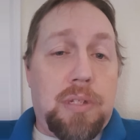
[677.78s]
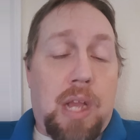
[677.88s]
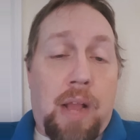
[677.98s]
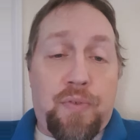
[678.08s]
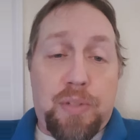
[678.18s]

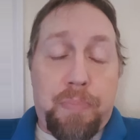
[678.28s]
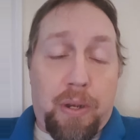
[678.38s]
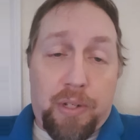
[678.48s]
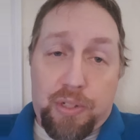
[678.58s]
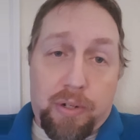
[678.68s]
I've just
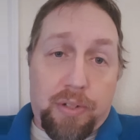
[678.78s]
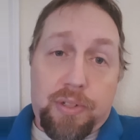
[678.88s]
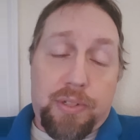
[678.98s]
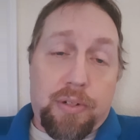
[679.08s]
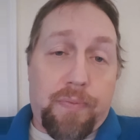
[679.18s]
barely scratched
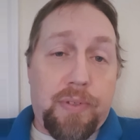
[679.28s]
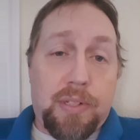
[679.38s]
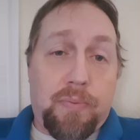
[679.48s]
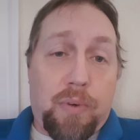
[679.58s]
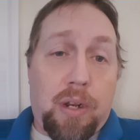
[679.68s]
the
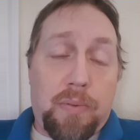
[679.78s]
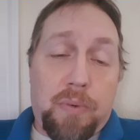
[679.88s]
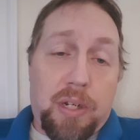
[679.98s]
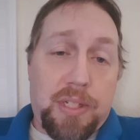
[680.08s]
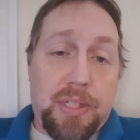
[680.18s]
surface of what I
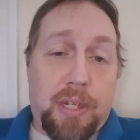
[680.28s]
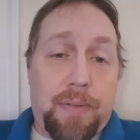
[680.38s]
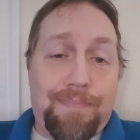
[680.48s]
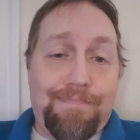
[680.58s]
want to say.